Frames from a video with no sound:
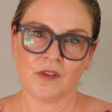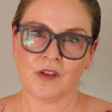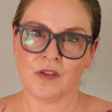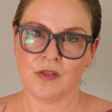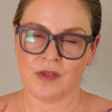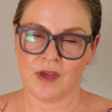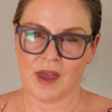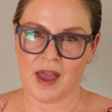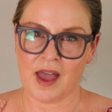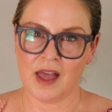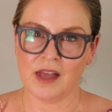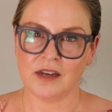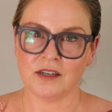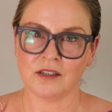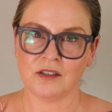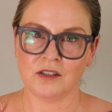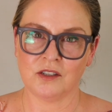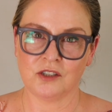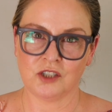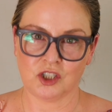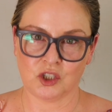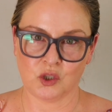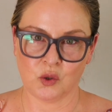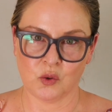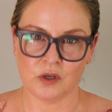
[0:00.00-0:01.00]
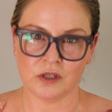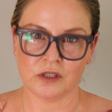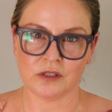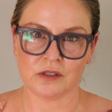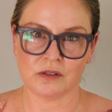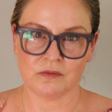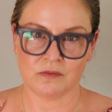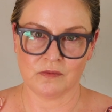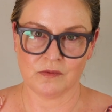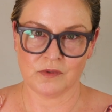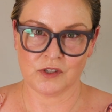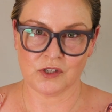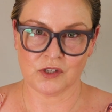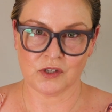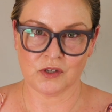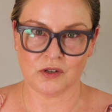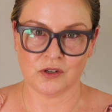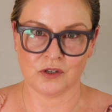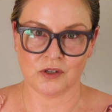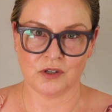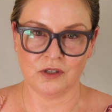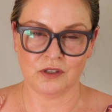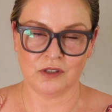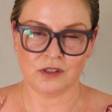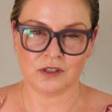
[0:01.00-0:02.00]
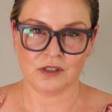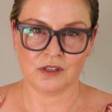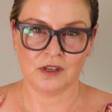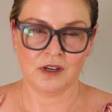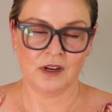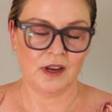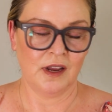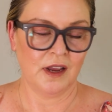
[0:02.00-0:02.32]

that, a short skirt,